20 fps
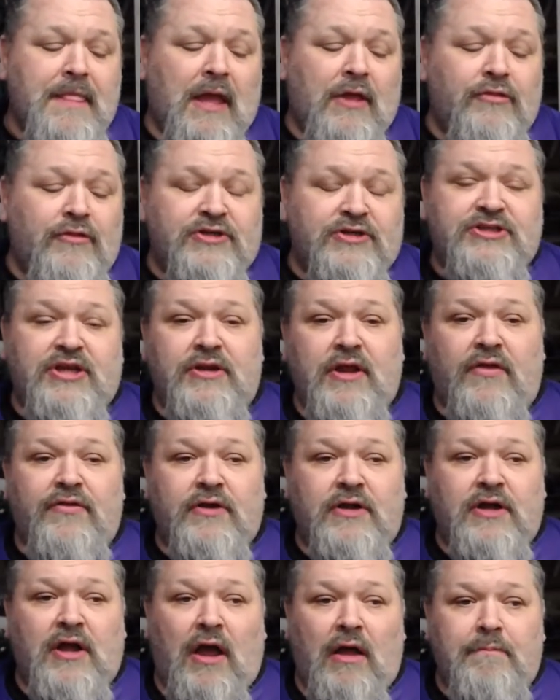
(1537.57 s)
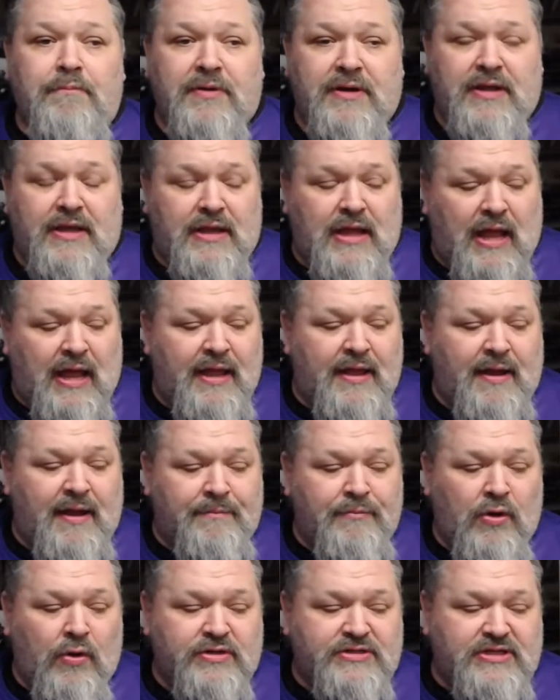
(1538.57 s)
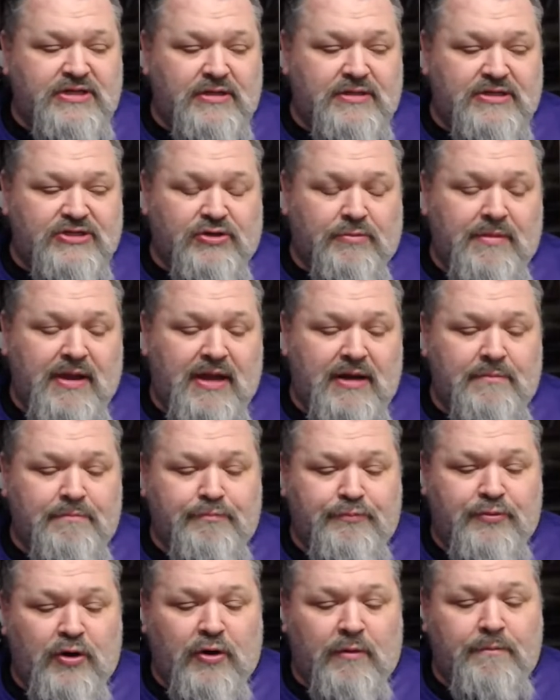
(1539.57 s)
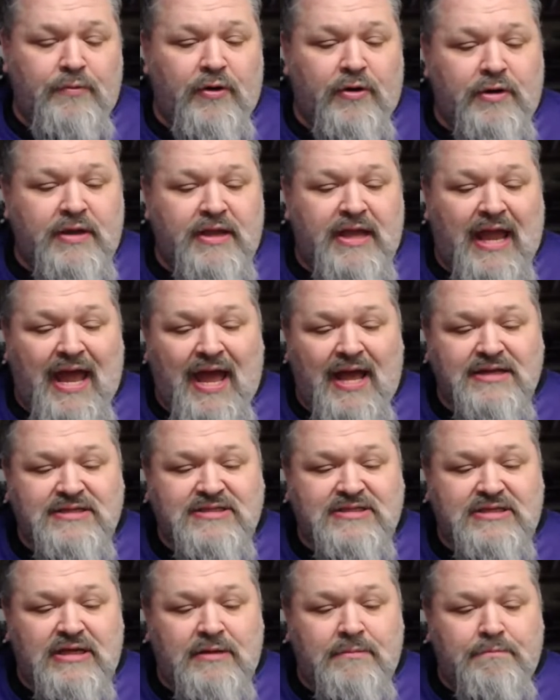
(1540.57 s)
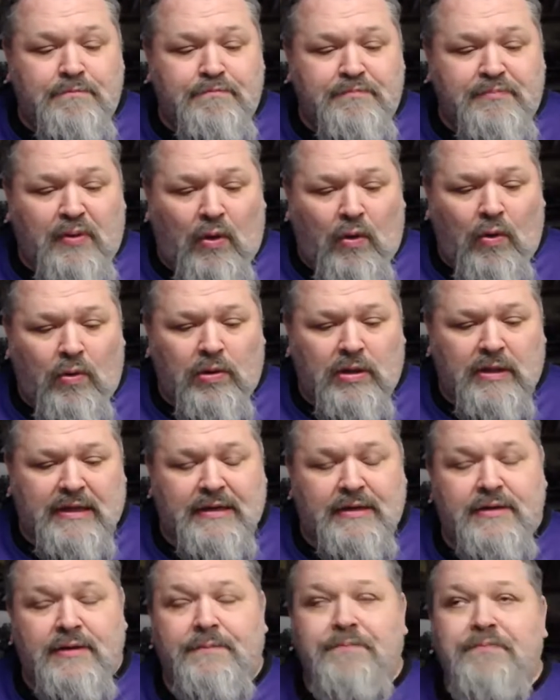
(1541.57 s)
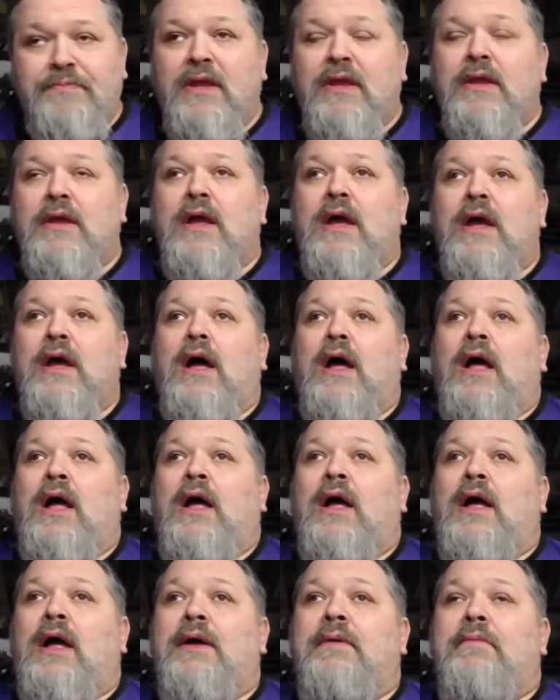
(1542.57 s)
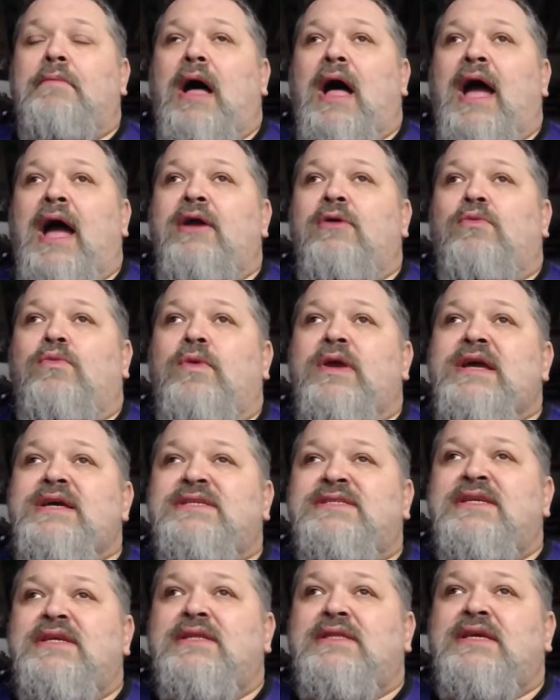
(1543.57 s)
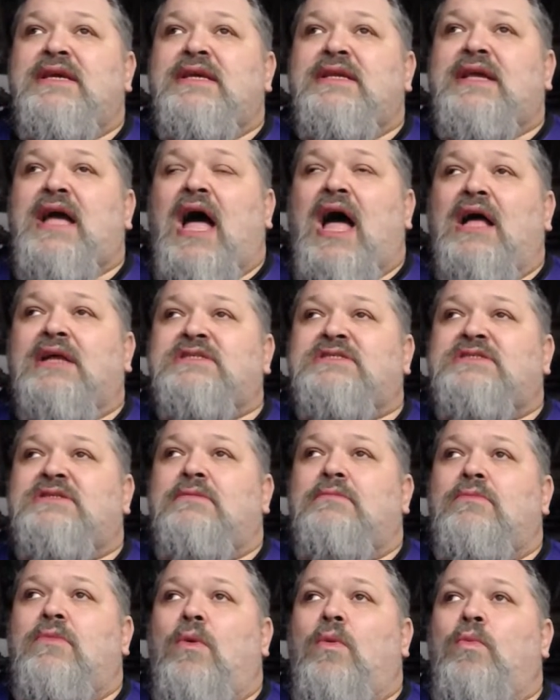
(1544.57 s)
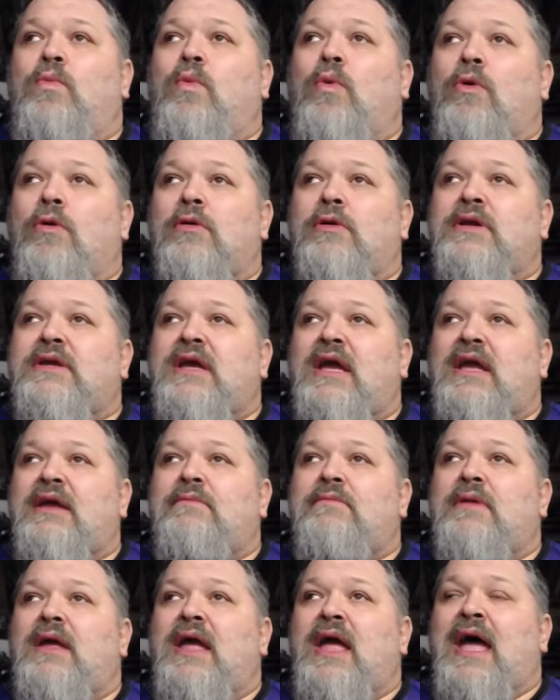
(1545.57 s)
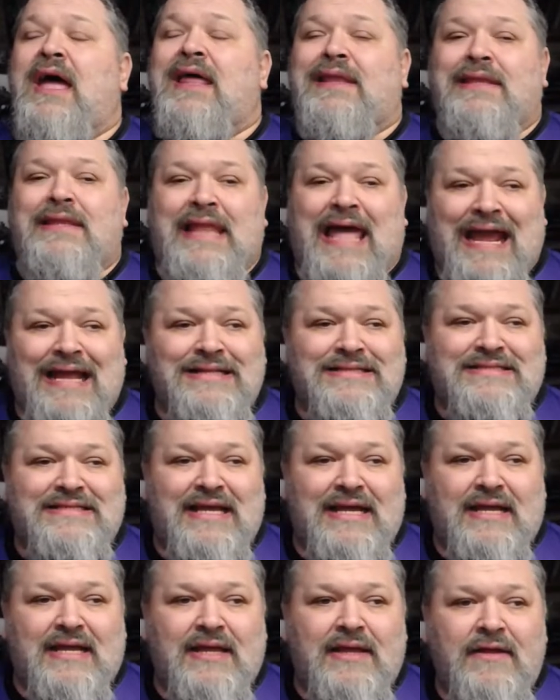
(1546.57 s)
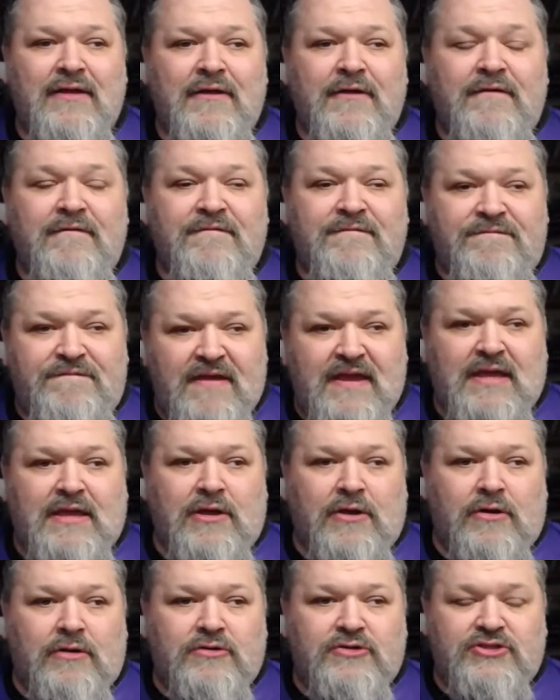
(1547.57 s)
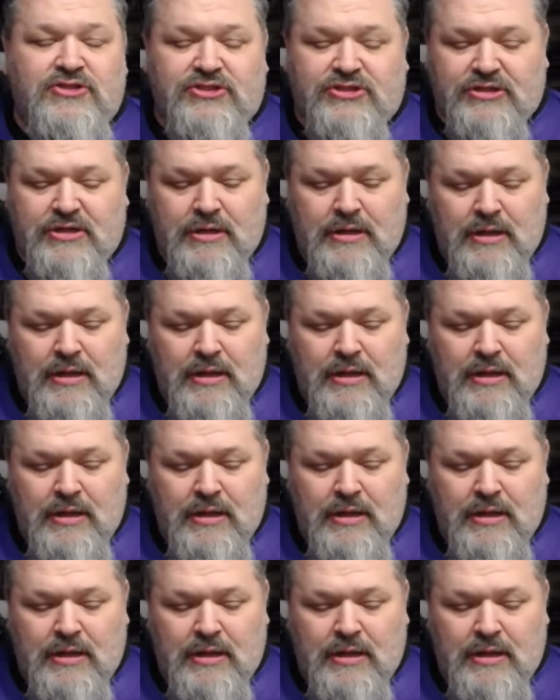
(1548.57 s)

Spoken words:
There's another company. I'm noticing that these are made in, they're cast in Poland. I recently got some War Game Atlantic figures,